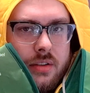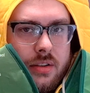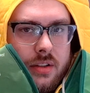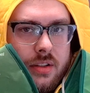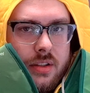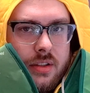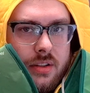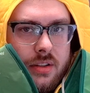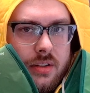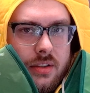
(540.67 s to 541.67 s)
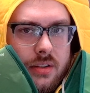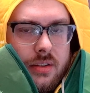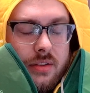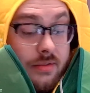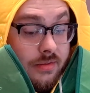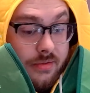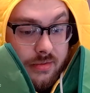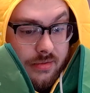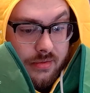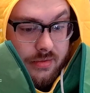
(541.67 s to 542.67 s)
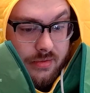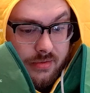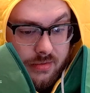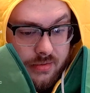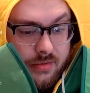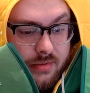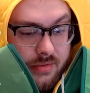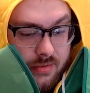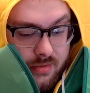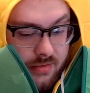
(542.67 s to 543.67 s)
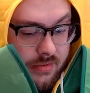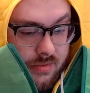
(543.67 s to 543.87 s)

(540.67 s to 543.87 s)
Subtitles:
No one is speaking in this clip.